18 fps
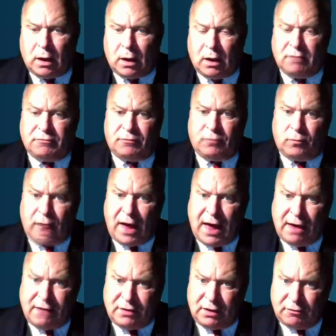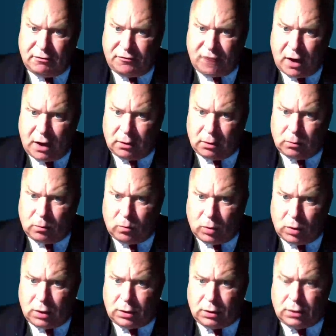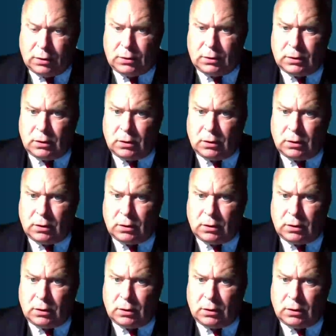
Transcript: of having the final word